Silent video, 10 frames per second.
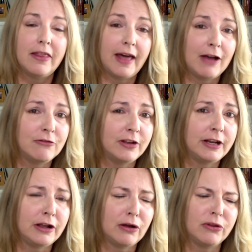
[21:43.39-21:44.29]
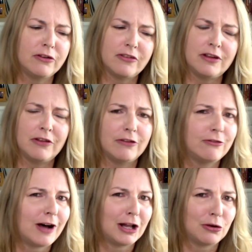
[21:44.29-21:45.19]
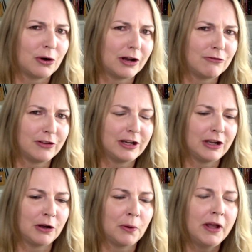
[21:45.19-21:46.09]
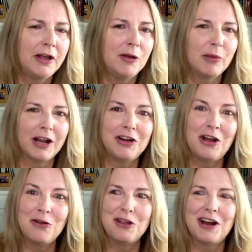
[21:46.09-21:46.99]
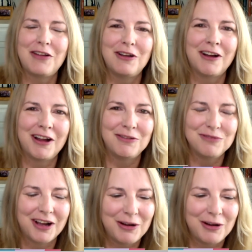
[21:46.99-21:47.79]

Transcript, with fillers: that video there's even a follow-on video but i know that I, I,